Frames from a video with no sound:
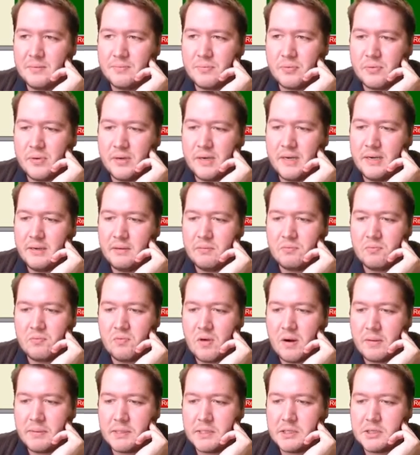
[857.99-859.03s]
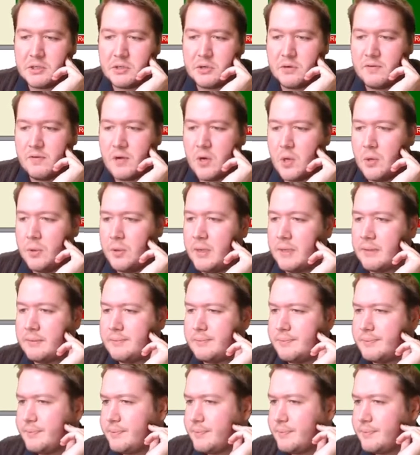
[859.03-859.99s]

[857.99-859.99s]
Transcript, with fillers: pretty rubbish sort of holding.